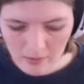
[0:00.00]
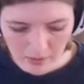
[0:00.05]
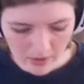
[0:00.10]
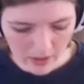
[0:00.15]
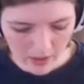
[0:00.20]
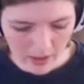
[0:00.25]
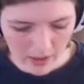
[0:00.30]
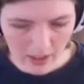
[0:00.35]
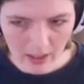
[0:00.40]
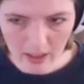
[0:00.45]

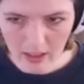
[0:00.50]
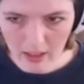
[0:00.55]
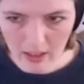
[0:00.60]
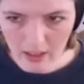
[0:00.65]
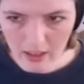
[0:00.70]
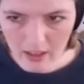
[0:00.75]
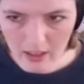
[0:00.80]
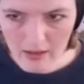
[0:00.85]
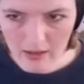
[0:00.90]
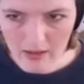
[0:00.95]

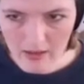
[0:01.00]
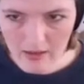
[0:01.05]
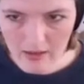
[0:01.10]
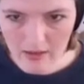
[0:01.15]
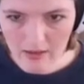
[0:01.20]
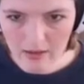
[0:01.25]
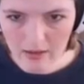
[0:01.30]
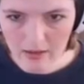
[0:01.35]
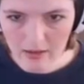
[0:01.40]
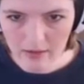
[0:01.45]
Please.
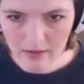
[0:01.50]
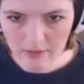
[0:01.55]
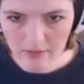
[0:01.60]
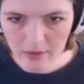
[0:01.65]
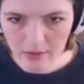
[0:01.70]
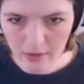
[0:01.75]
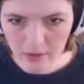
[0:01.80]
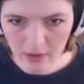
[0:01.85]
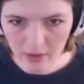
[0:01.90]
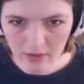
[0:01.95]

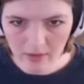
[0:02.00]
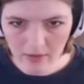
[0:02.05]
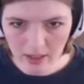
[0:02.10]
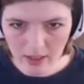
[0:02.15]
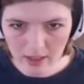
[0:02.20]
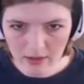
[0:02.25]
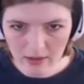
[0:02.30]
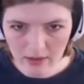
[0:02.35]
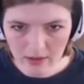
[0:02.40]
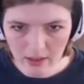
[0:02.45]
Do we have the
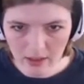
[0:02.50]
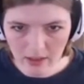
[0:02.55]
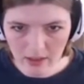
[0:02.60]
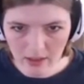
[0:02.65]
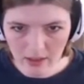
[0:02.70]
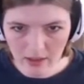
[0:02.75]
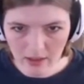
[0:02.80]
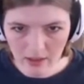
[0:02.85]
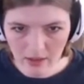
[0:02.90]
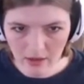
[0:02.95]
AC
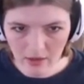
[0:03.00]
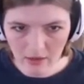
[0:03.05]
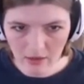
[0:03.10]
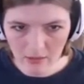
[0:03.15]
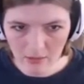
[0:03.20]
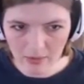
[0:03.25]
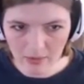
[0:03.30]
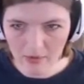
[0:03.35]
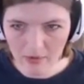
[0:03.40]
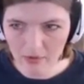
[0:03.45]
on, I
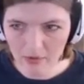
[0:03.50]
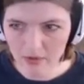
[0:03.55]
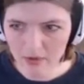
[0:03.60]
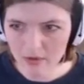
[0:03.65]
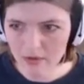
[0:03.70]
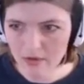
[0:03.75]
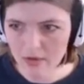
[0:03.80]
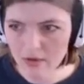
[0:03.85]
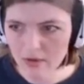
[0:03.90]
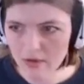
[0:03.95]
hope?
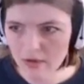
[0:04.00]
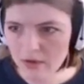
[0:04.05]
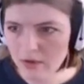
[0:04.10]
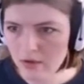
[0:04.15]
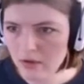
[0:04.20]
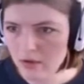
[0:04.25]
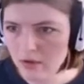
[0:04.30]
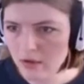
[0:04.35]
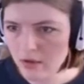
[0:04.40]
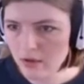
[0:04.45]

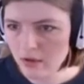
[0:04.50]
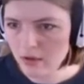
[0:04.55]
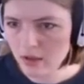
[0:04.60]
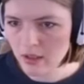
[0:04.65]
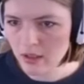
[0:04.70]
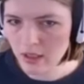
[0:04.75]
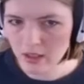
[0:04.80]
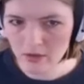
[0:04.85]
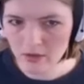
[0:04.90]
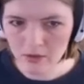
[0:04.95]

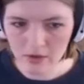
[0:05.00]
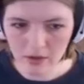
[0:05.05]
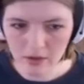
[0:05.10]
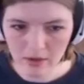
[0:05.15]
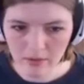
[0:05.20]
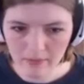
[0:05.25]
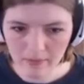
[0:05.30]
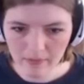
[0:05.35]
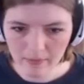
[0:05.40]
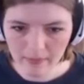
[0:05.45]
Yes, we do.
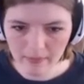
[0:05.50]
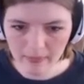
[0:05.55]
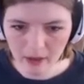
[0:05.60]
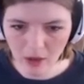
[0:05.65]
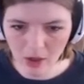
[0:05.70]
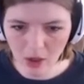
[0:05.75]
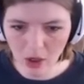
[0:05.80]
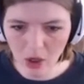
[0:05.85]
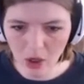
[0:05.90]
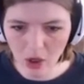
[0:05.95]

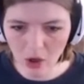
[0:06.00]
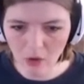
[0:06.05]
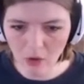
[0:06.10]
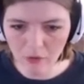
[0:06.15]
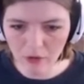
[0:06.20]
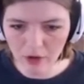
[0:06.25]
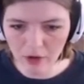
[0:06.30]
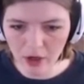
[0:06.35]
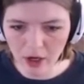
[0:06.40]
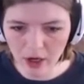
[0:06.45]
Oh,
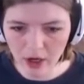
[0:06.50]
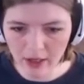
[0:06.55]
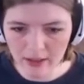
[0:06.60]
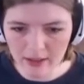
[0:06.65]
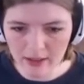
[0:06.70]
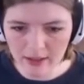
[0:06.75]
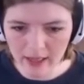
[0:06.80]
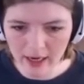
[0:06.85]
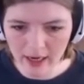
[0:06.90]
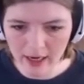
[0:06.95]
for God's
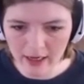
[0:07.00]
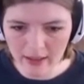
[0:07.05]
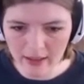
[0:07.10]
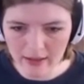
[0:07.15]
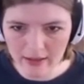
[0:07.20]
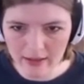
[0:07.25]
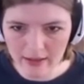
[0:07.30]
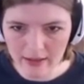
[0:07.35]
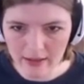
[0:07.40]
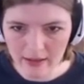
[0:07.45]

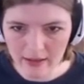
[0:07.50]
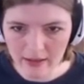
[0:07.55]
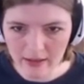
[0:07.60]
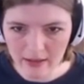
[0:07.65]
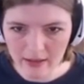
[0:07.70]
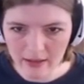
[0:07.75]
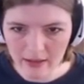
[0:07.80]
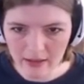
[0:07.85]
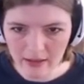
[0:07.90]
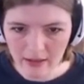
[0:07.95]
sakes.
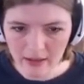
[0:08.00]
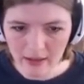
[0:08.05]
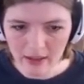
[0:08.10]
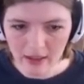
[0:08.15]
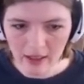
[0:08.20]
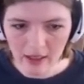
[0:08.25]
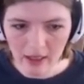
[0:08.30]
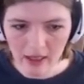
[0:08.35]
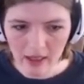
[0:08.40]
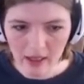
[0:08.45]

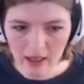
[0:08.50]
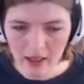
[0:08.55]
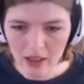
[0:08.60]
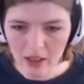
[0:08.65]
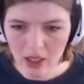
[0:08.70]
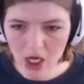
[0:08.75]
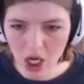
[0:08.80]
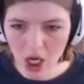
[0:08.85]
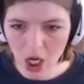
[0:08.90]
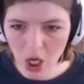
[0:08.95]

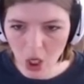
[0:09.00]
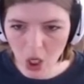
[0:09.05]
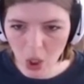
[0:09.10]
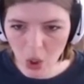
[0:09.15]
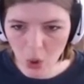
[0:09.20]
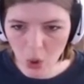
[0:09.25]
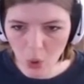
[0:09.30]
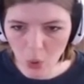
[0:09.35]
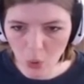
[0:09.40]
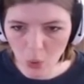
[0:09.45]

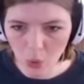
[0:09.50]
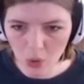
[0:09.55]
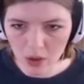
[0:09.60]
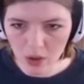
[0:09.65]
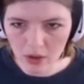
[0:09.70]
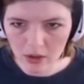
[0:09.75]
No.